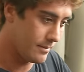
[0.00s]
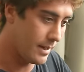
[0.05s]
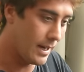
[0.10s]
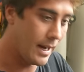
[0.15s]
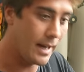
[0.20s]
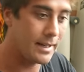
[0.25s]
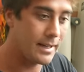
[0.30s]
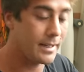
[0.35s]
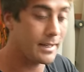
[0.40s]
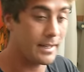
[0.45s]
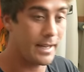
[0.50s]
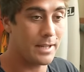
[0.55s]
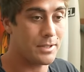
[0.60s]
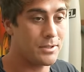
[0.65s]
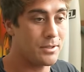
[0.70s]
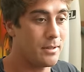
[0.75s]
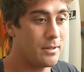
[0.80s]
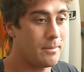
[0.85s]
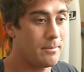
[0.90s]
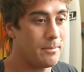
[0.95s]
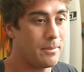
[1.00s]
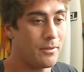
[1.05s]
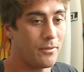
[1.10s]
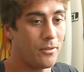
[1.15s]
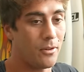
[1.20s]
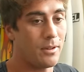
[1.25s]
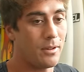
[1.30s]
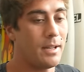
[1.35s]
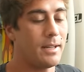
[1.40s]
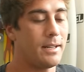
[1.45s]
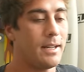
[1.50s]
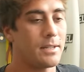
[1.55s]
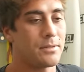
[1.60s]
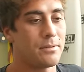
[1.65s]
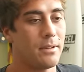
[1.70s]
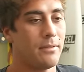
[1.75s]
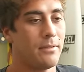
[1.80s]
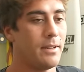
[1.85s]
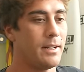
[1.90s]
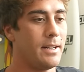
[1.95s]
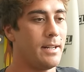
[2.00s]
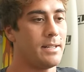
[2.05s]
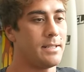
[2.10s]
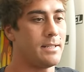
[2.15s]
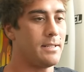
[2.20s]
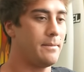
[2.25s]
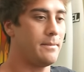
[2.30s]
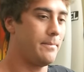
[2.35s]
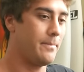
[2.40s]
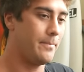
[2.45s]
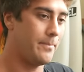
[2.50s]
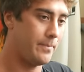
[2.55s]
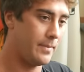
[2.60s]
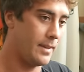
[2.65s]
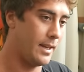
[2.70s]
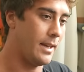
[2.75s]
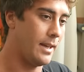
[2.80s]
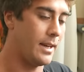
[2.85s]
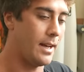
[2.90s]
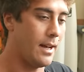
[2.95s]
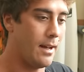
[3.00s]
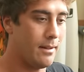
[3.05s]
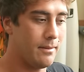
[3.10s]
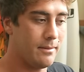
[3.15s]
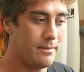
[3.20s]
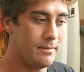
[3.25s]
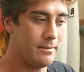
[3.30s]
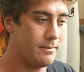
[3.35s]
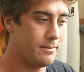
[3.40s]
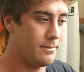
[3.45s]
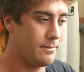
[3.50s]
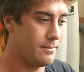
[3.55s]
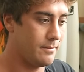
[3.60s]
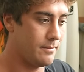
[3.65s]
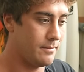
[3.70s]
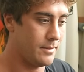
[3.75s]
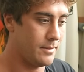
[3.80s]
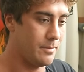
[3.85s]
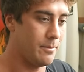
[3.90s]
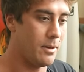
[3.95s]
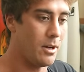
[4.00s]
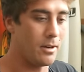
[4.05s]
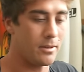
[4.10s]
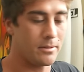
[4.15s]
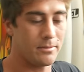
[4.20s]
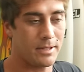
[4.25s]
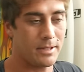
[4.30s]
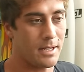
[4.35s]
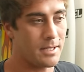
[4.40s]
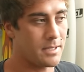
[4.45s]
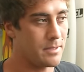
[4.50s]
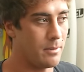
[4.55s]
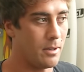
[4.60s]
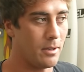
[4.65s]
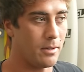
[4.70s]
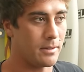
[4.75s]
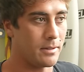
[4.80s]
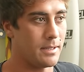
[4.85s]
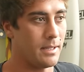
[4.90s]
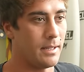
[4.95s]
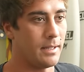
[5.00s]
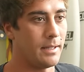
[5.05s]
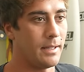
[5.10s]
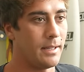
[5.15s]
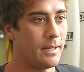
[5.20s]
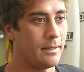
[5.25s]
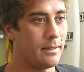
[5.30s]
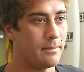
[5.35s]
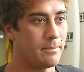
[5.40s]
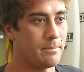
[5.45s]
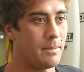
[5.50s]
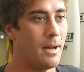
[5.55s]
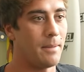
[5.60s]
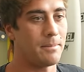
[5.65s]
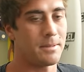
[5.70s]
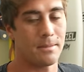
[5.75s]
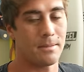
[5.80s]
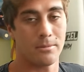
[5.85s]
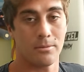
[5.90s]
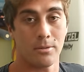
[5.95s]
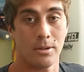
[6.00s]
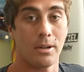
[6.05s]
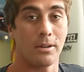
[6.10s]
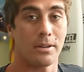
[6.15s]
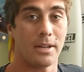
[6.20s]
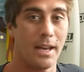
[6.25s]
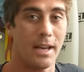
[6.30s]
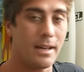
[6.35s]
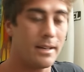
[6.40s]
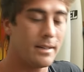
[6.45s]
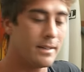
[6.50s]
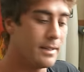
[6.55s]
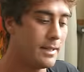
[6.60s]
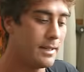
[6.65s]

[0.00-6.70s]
I didn't get to him before that next wave hit us. He got smoked, we got smoked, and then popped up and we were okay.